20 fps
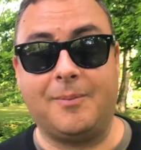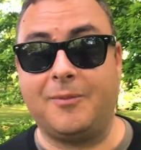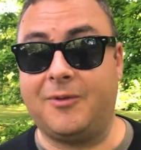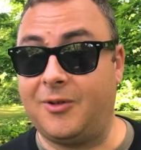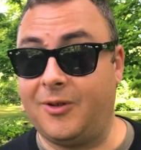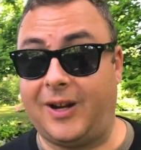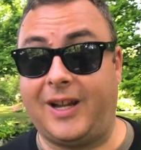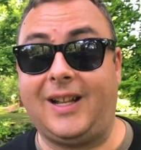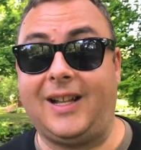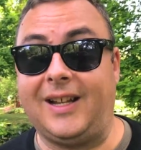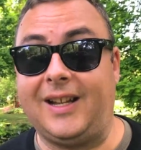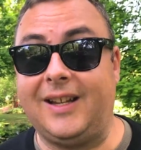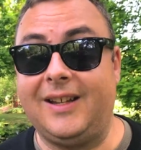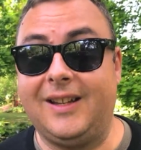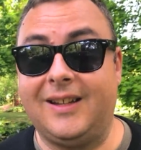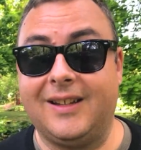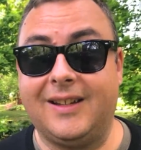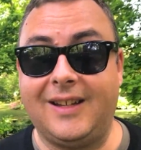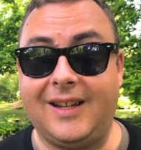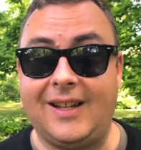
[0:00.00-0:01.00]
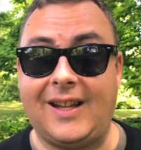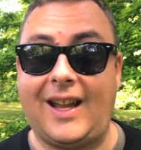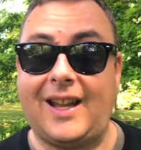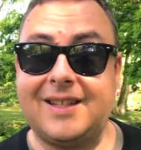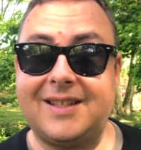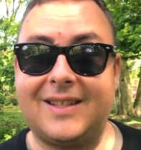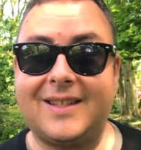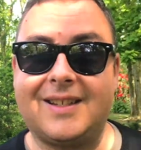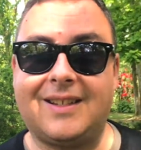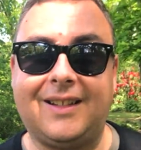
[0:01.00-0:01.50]
greatly
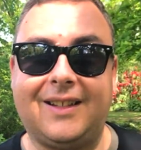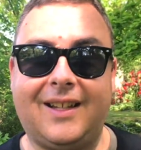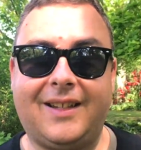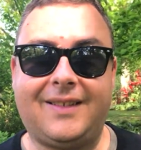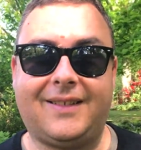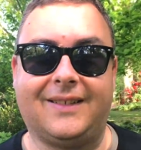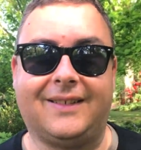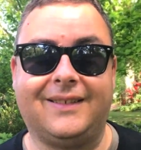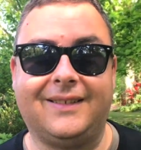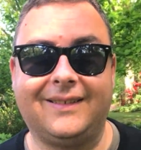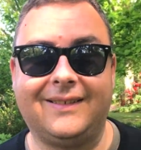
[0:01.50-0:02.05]
enhanced the collection.